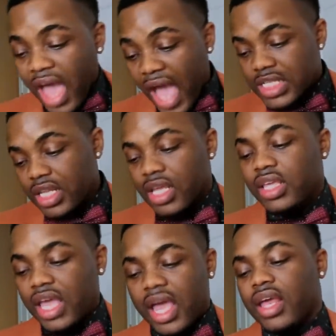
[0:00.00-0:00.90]
Actually,
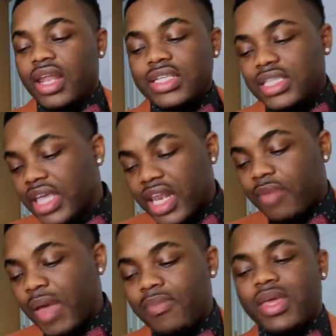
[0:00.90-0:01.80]
yeah, let's get
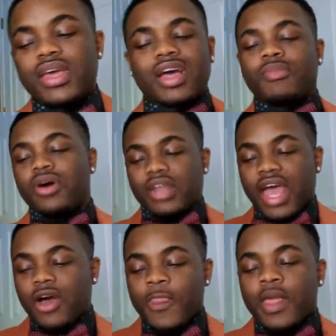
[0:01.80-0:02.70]
it, baby. Come on
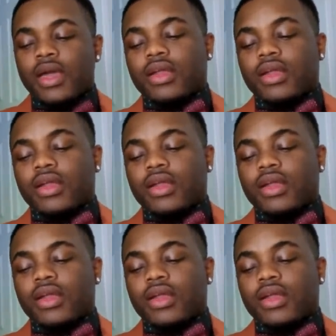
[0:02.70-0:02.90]
now.